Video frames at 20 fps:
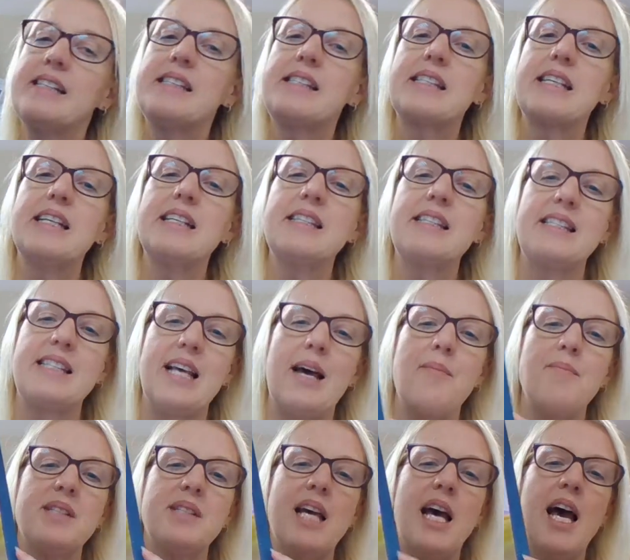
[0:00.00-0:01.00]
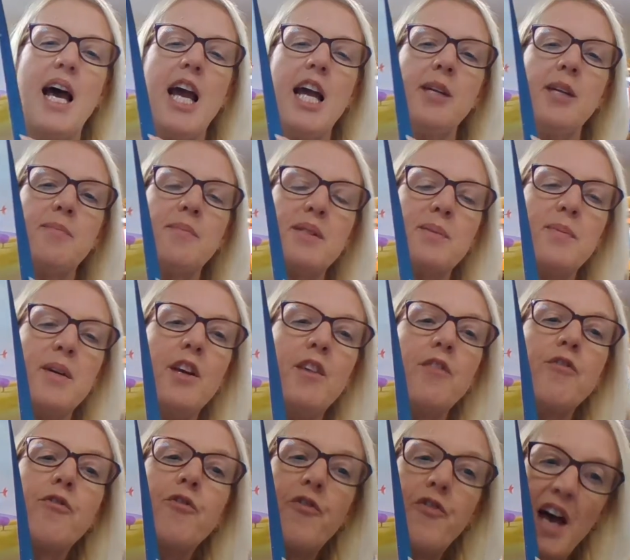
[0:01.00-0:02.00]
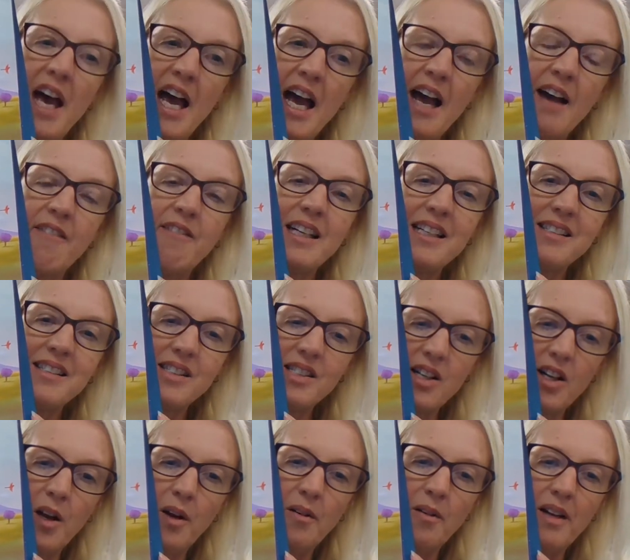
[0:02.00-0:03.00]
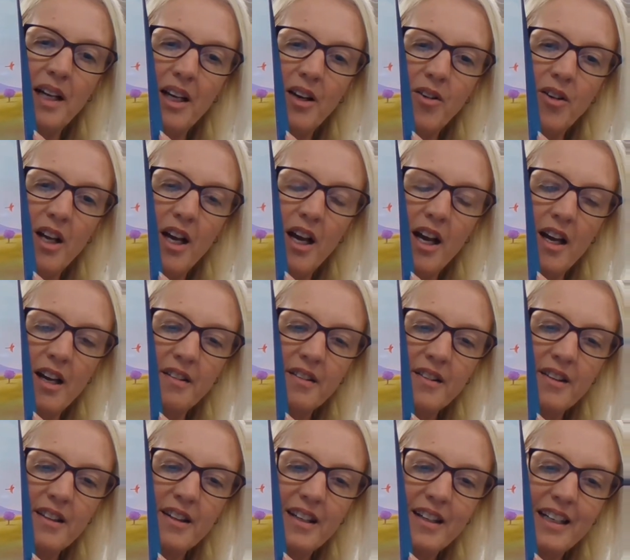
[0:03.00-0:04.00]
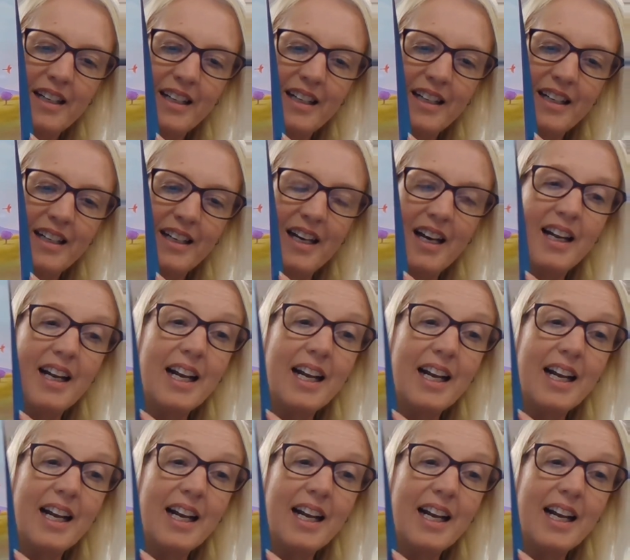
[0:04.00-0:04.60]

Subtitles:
Things can sometimes move very slowly on Earth. And